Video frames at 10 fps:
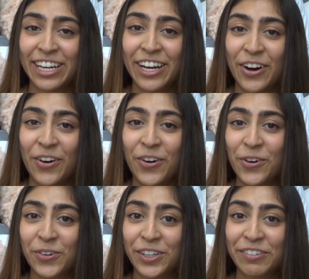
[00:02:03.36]
a
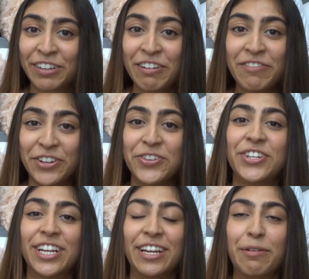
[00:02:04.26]
whole world of
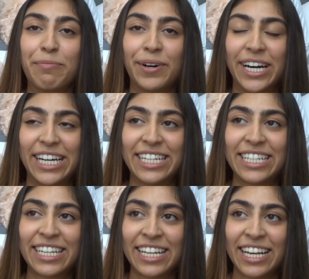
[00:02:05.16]
confusion,
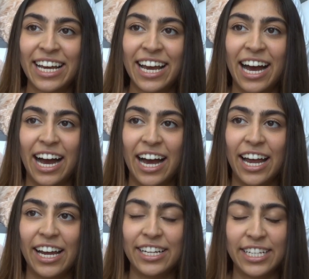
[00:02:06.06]
but
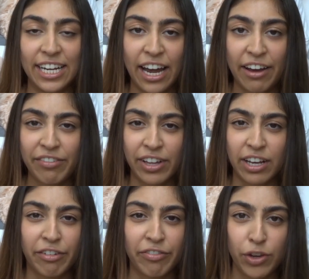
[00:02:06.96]
I did have like
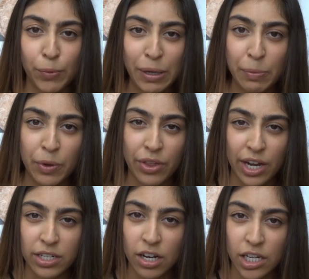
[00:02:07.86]
a few people that
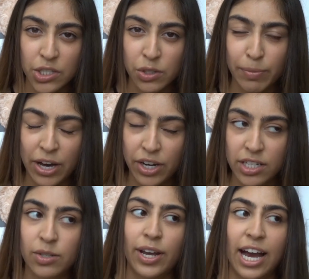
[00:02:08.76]
I talked to about
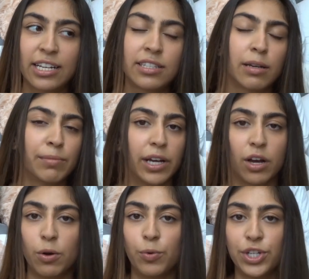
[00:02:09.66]
it, so I asked them like,
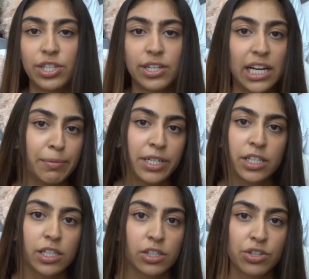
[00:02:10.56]
oh, which study
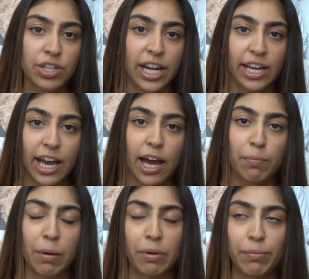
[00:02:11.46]
materials should I
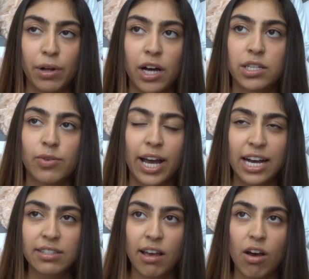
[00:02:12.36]
get, blah blah blah. So I asked